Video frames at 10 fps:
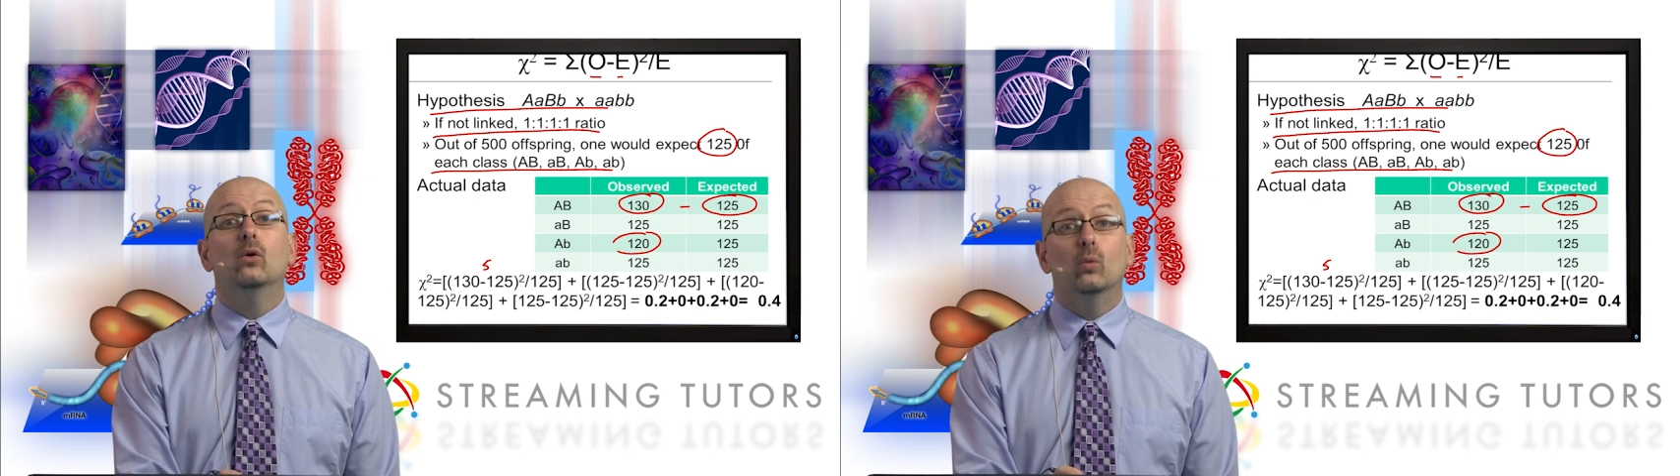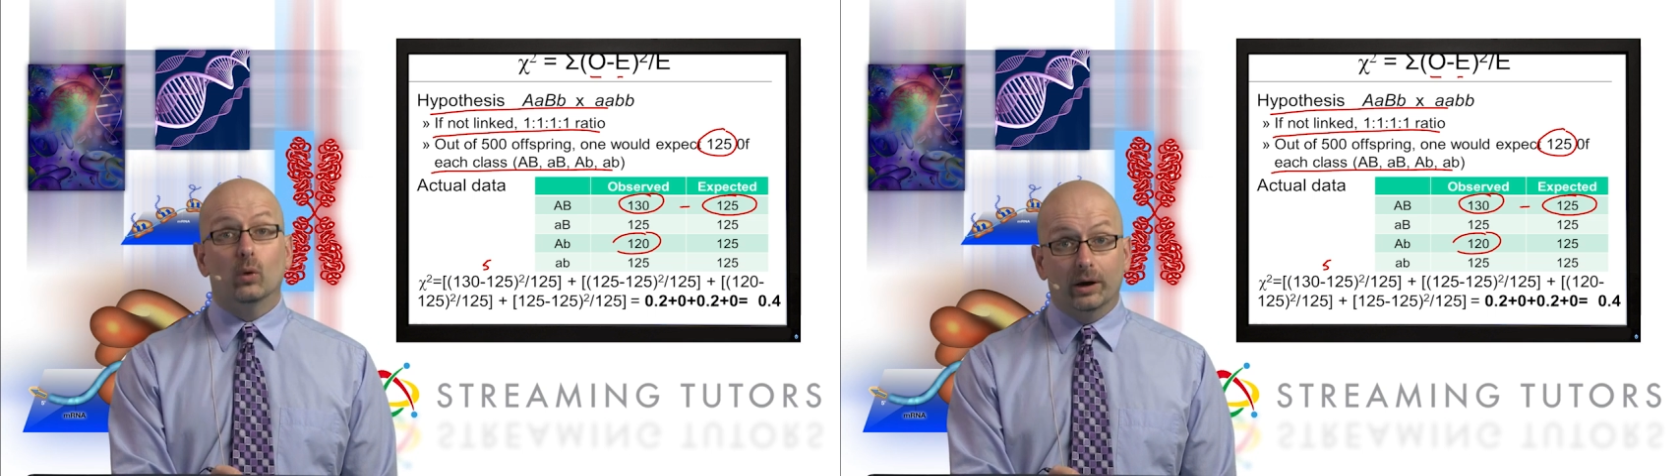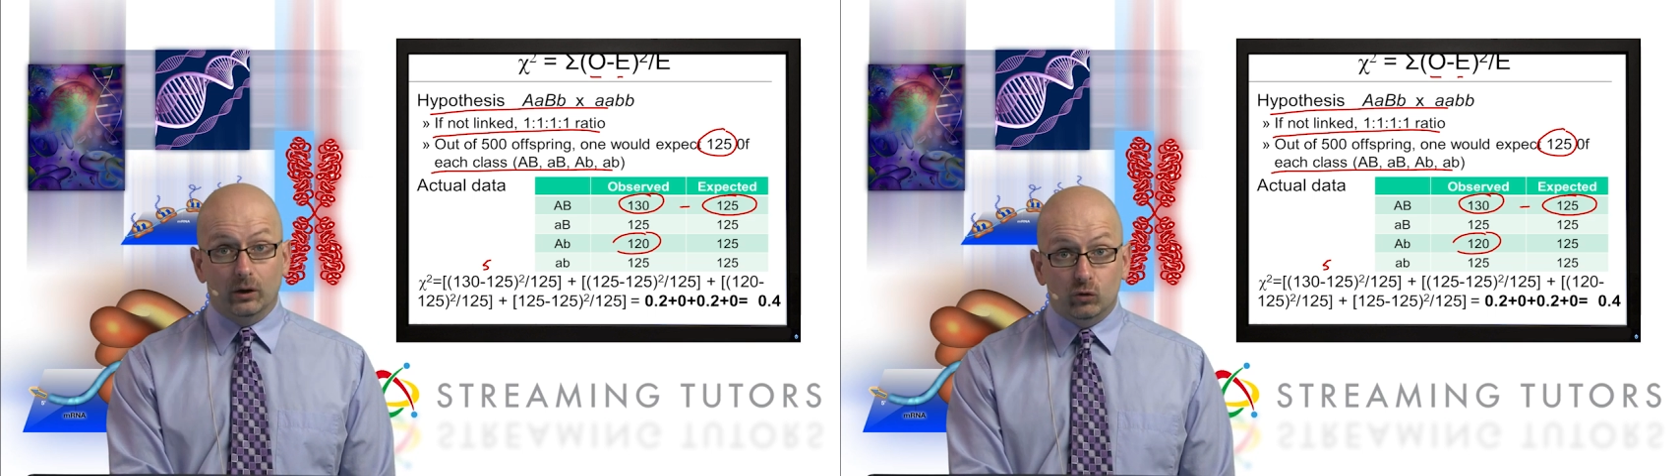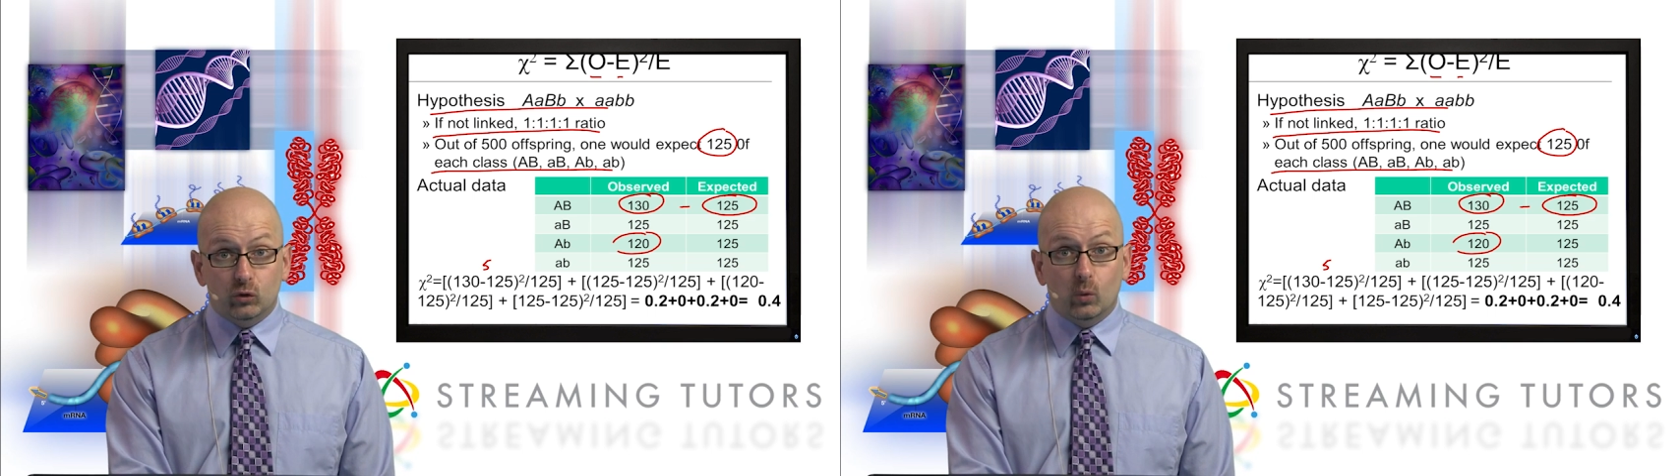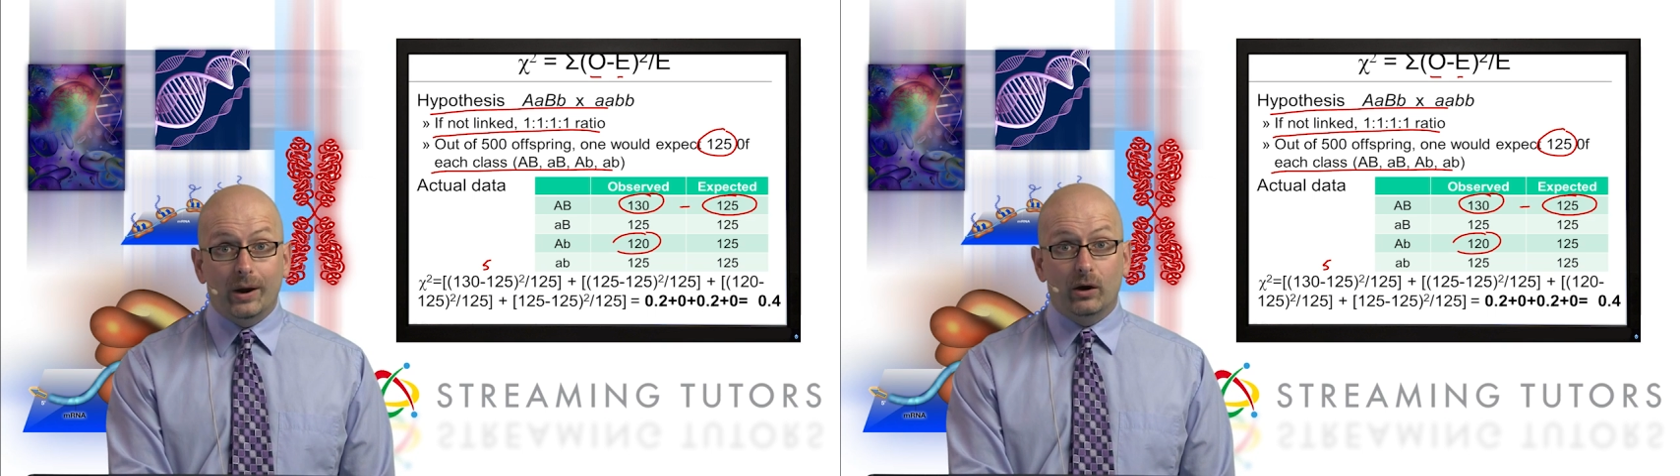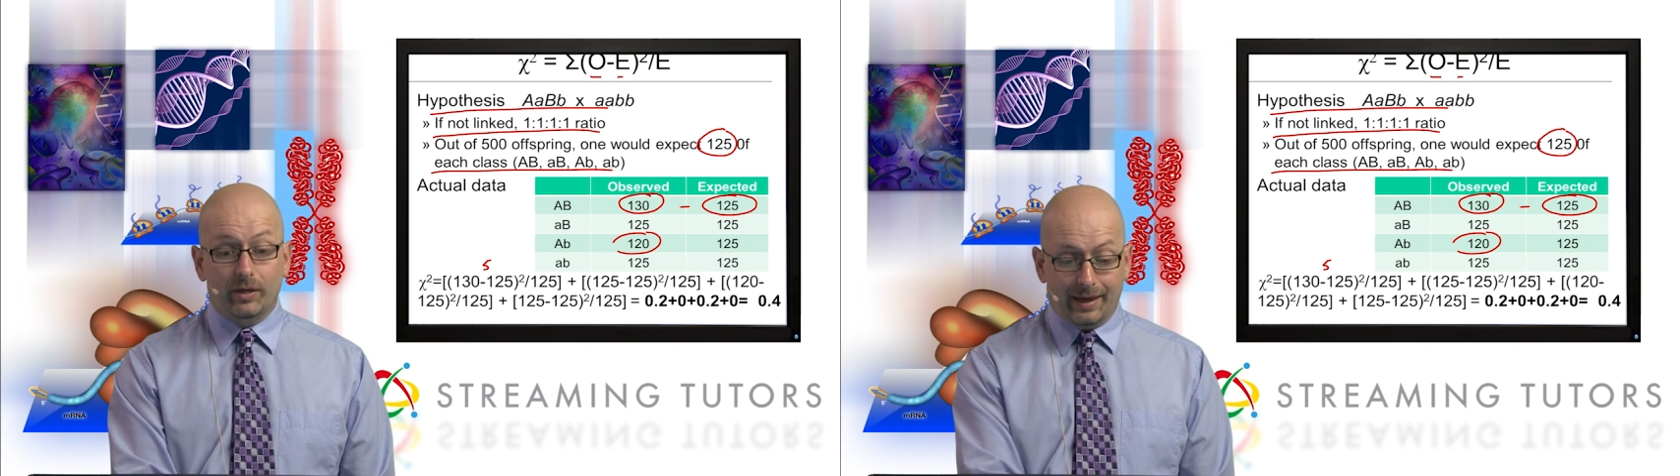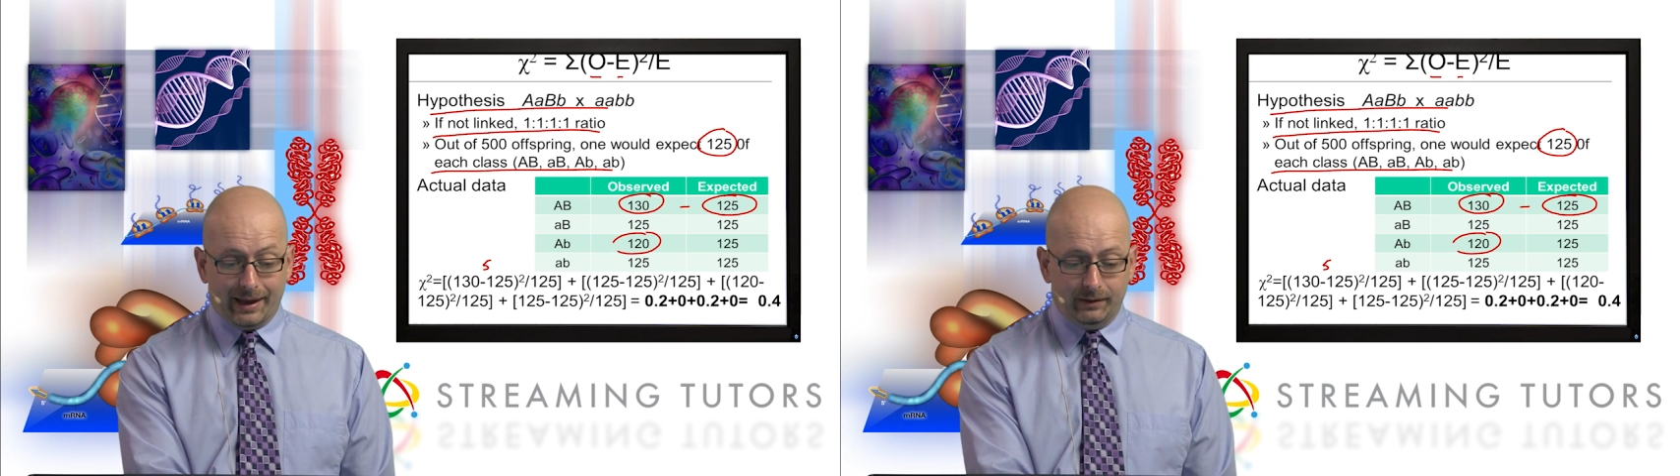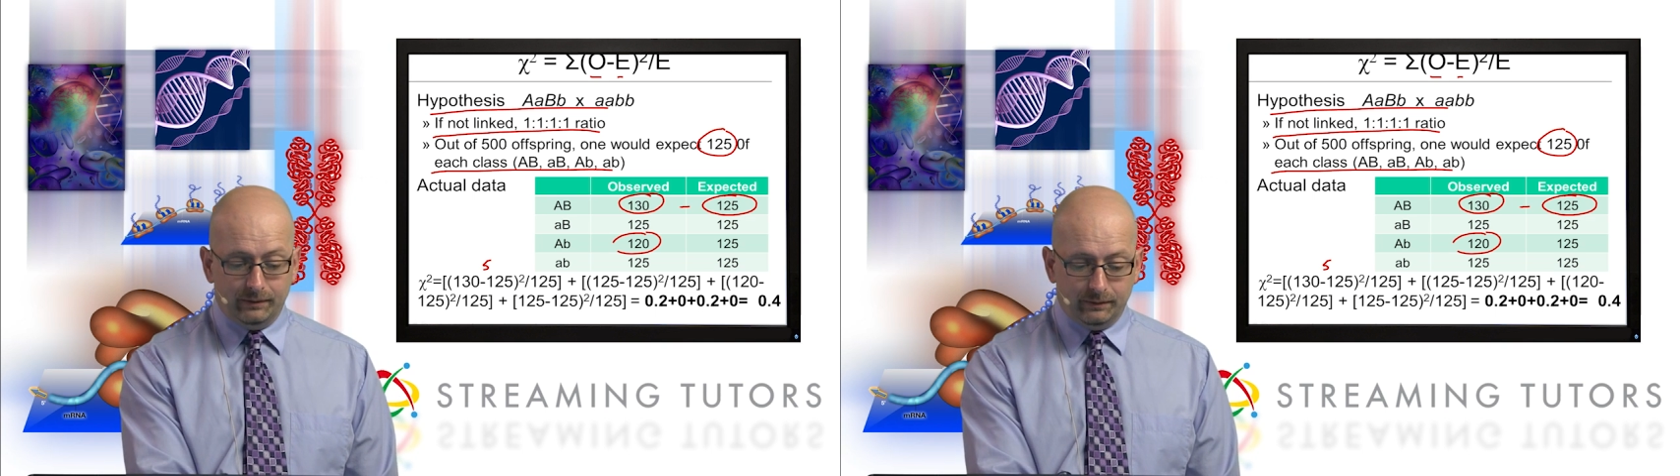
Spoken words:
We're going to square that.